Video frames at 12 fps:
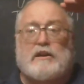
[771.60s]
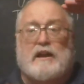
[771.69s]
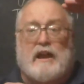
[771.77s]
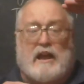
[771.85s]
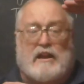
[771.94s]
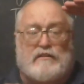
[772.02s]

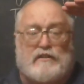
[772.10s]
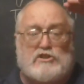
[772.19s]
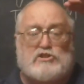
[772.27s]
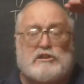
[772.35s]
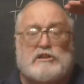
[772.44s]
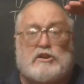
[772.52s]
And
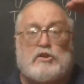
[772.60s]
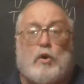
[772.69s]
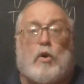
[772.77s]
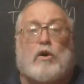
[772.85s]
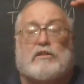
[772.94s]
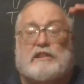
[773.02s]
eventually the
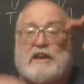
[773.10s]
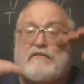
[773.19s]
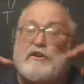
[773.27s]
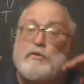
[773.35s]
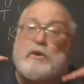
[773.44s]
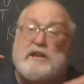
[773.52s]
North,
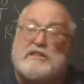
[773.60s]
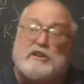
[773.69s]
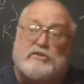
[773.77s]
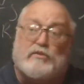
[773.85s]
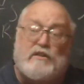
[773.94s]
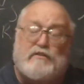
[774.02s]
even with the
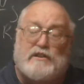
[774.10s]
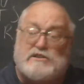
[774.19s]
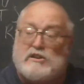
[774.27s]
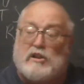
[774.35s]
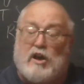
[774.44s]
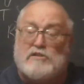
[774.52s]
3/5
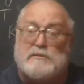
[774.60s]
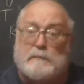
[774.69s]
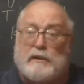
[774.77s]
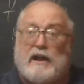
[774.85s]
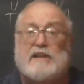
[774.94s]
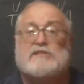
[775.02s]
clause in
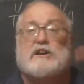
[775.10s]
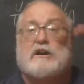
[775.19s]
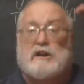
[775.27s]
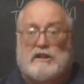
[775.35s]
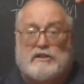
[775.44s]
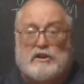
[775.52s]
place,
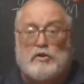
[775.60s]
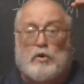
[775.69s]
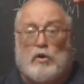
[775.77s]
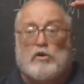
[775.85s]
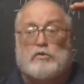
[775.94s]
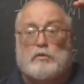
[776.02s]
the
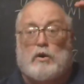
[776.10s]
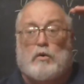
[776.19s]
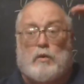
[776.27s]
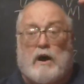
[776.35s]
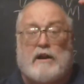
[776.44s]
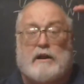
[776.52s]
North will
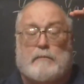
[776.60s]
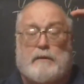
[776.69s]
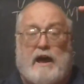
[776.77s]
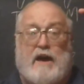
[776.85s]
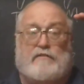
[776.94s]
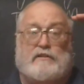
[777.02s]
wind up
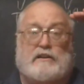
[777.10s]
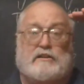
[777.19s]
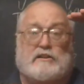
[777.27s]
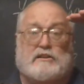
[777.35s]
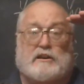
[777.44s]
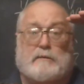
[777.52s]

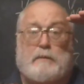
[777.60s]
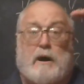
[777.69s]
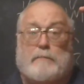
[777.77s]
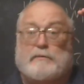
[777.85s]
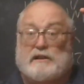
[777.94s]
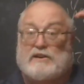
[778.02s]
having the
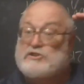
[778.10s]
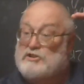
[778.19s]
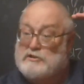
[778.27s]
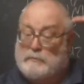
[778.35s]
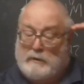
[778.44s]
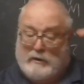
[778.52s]
population
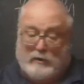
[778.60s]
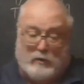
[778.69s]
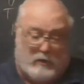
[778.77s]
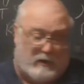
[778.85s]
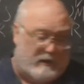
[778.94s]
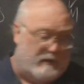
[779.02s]

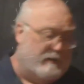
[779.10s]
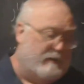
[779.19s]
superiority